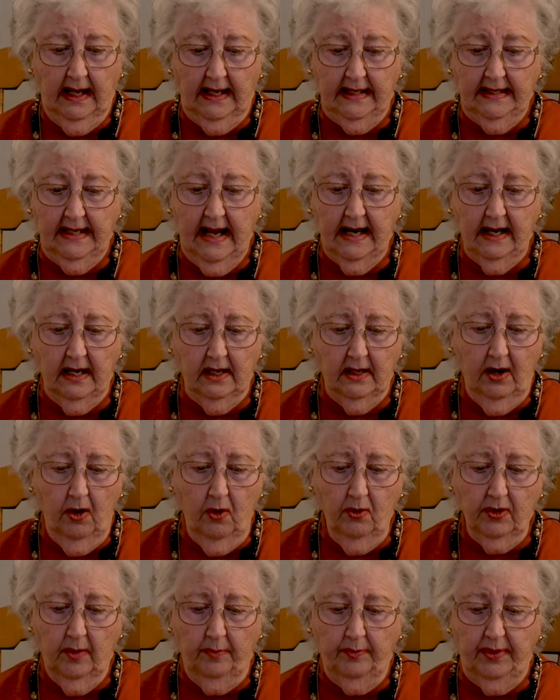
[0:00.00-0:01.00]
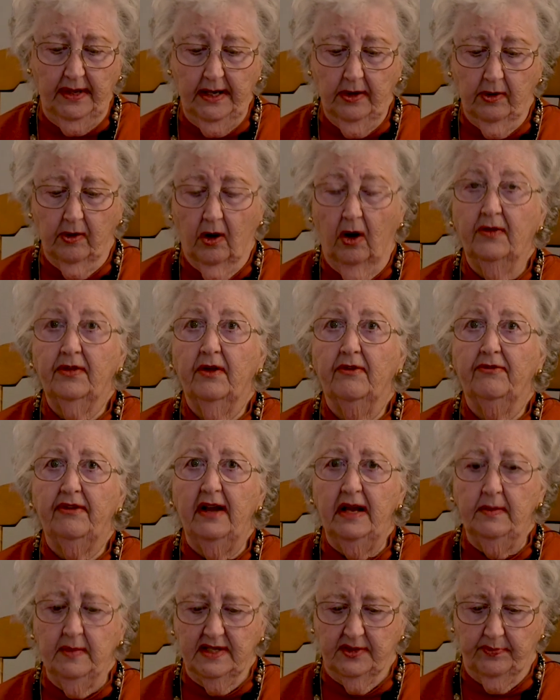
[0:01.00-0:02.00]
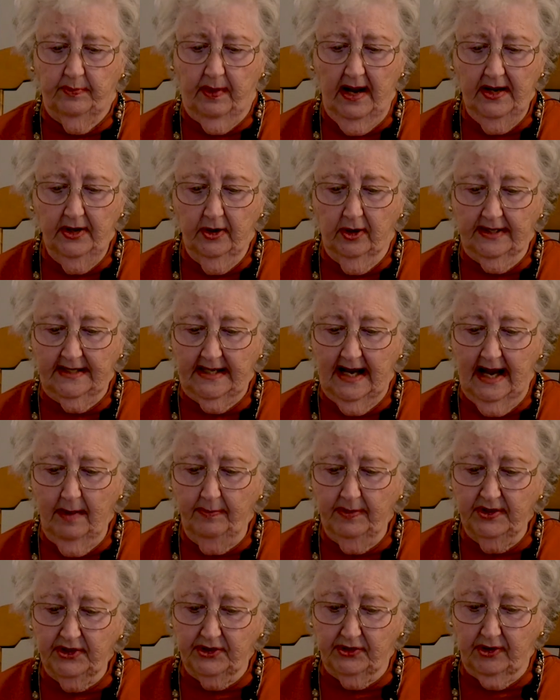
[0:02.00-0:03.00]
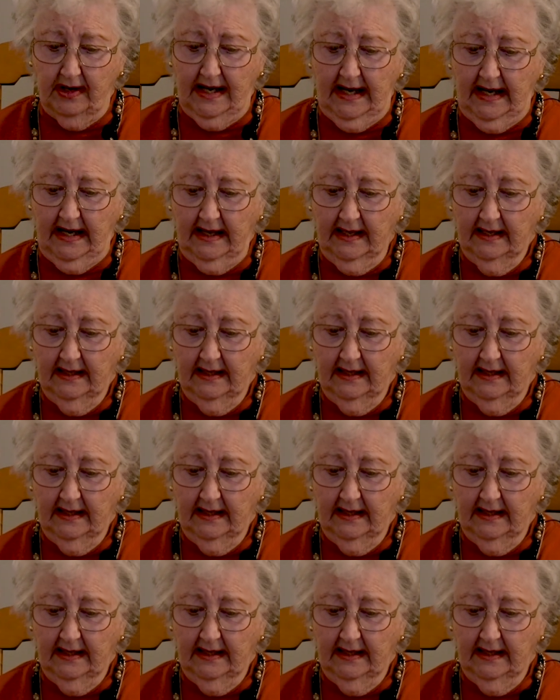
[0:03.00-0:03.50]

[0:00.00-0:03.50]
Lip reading: yet alone appear on the famous Bayeux Tapestry.